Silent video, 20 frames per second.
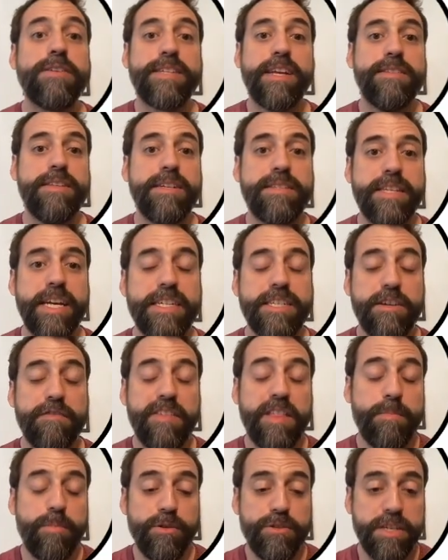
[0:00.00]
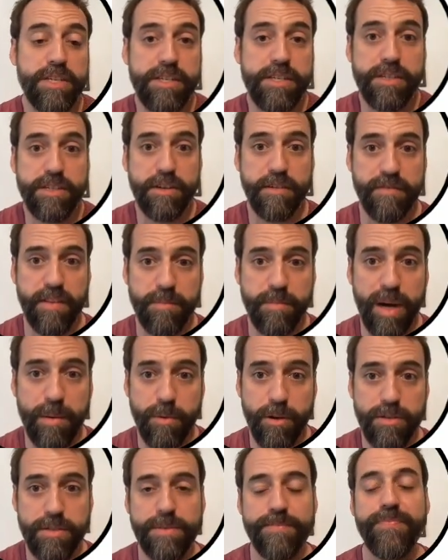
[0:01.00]
statistics of the positions of the
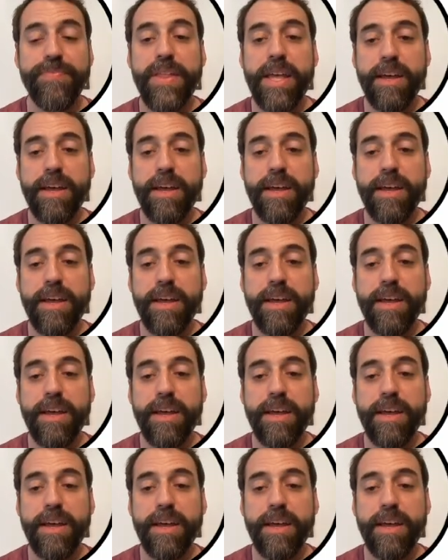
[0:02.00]
bubbles,